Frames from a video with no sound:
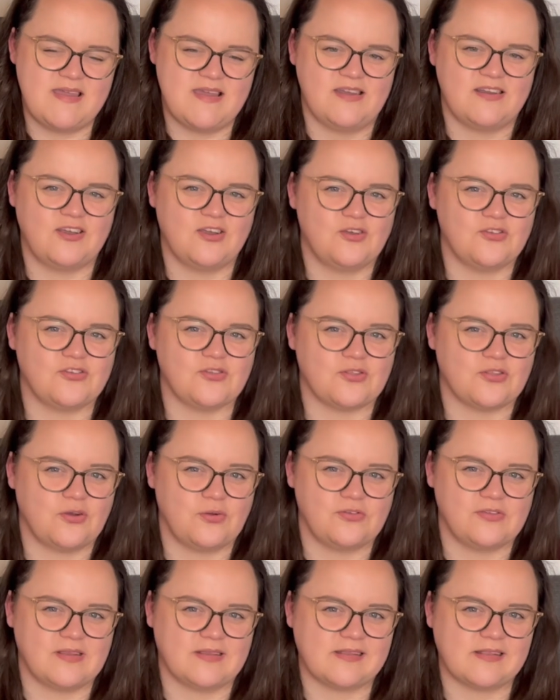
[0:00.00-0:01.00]
and I also thought it
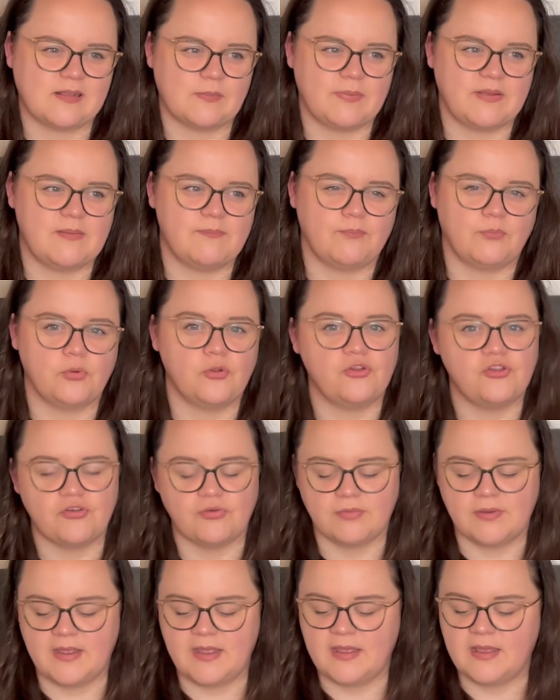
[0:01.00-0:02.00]
was a little bit
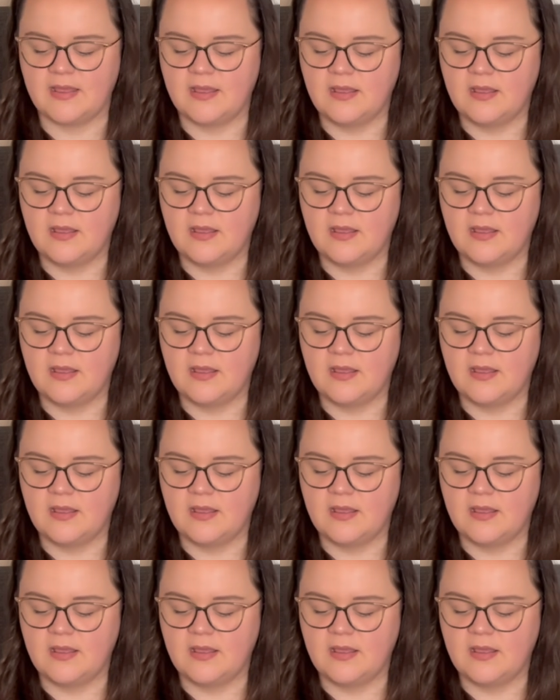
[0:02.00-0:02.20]
buttery,